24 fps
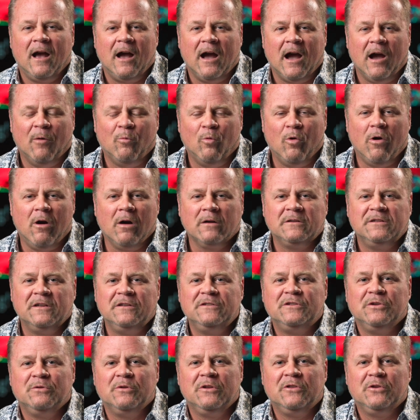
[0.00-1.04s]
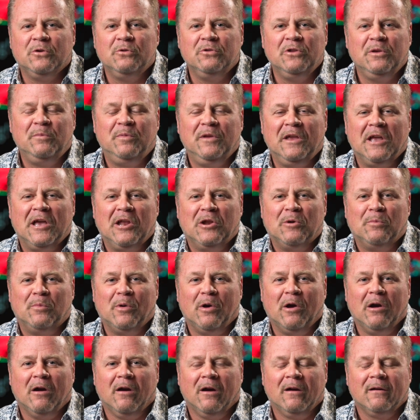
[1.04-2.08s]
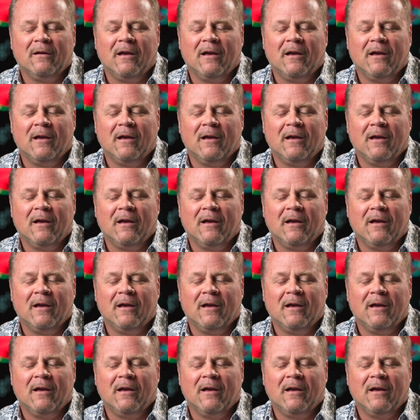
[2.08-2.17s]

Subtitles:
I walked into a dueling piano bar,